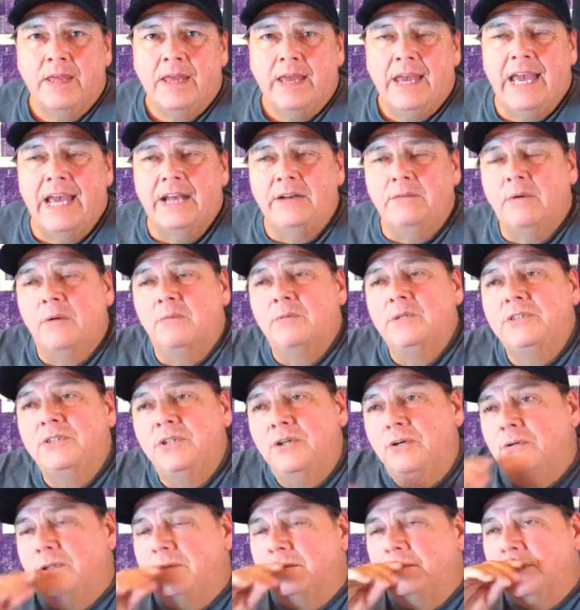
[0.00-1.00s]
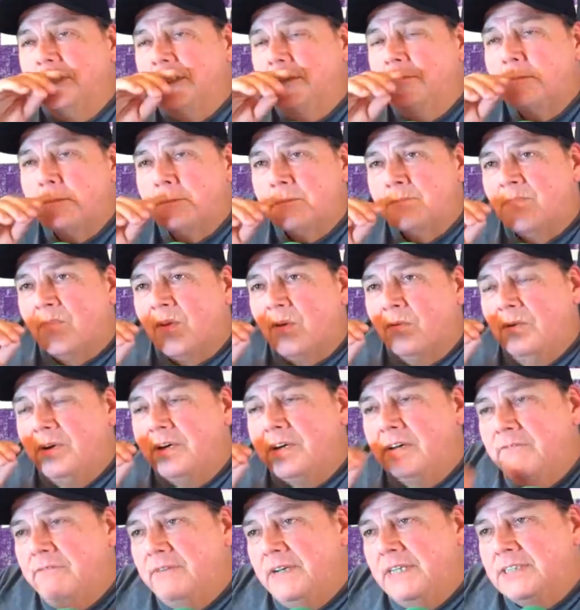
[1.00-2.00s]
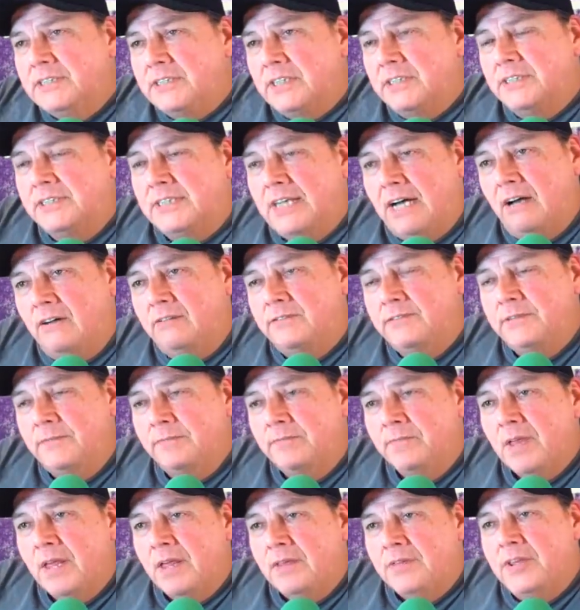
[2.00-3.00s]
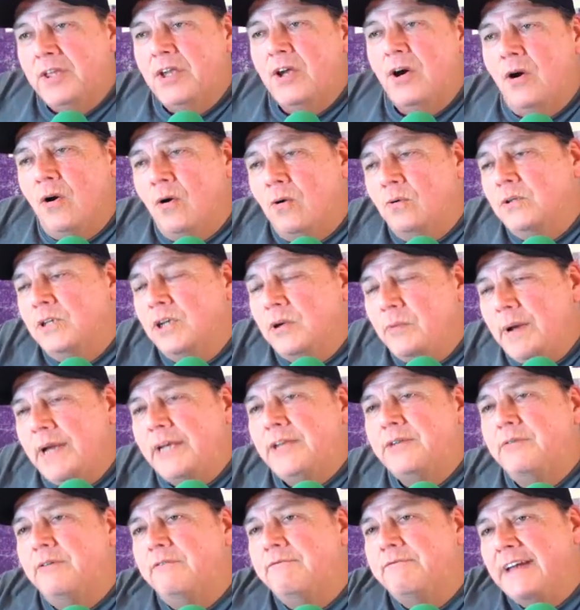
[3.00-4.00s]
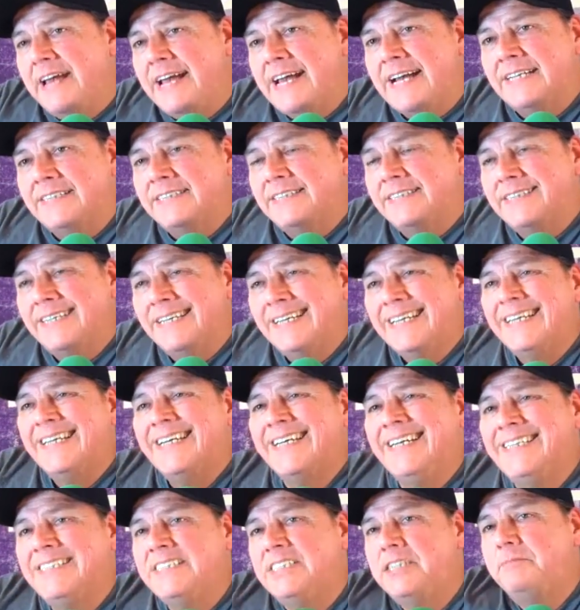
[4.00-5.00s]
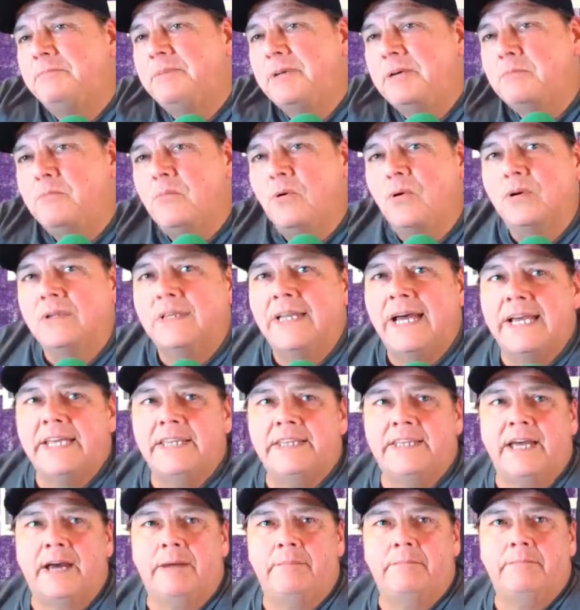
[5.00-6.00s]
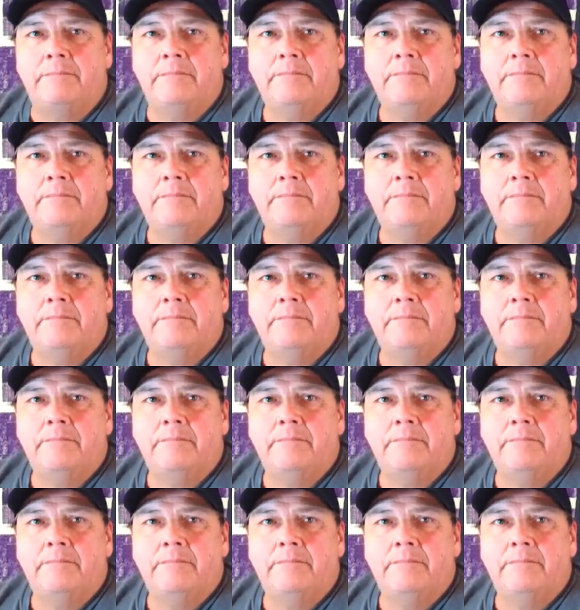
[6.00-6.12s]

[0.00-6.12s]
And what we do is we convince ourselves the only way to advance is to be more like them.